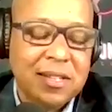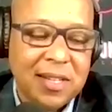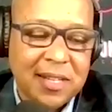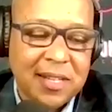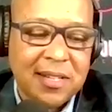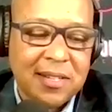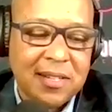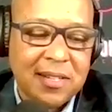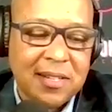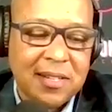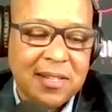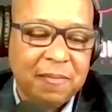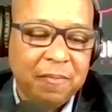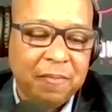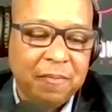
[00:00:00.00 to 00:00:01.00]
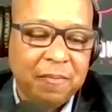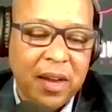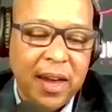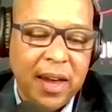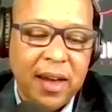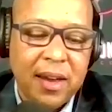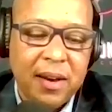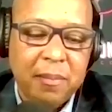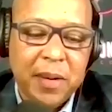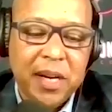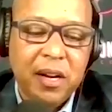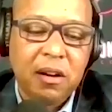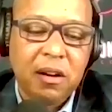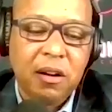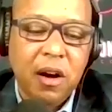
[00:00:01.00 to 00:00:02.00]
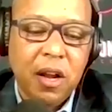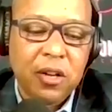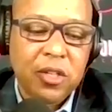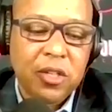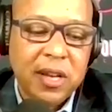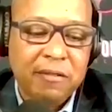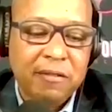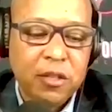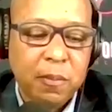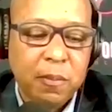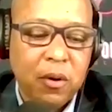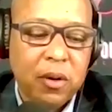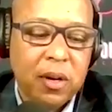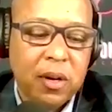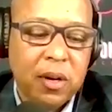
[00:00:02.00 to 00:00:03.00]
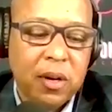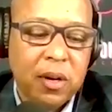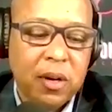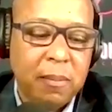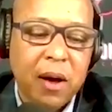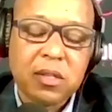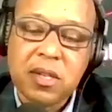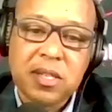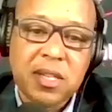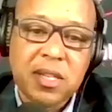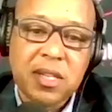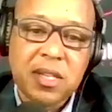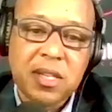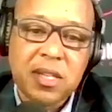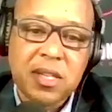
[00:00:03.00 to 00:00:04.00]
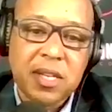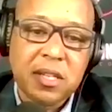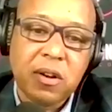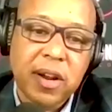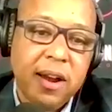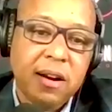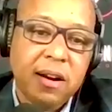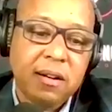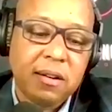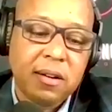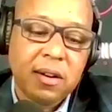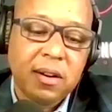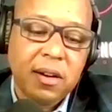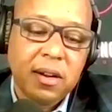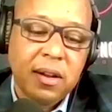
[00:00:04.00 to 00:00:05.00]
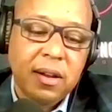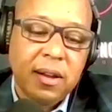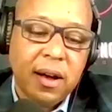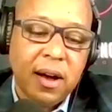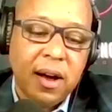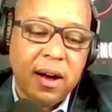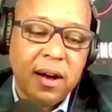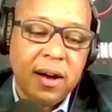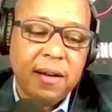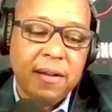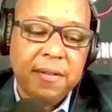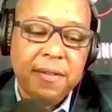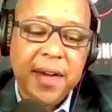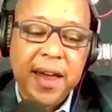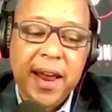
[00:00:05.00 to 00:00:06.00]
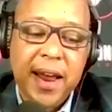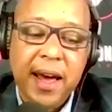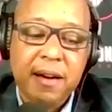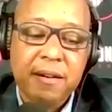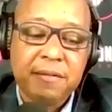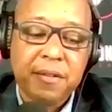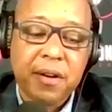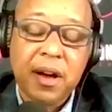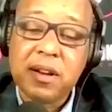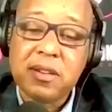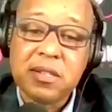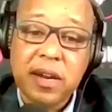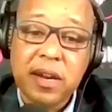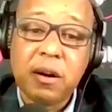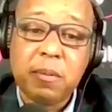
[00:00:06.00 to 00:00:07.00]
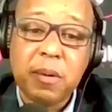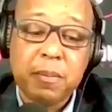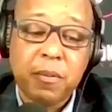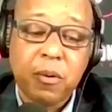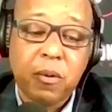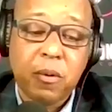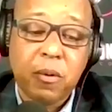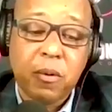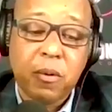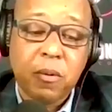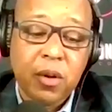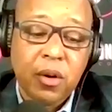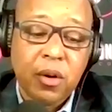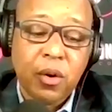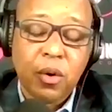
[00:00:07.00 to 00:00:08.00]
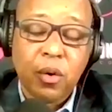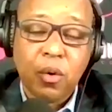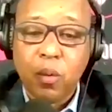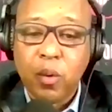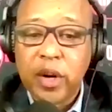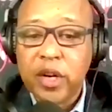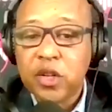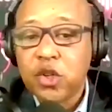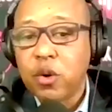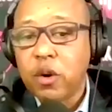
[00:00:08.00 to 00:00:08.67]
a death sentence, and many oncologists have spoken about statistics on air that have scared people. What is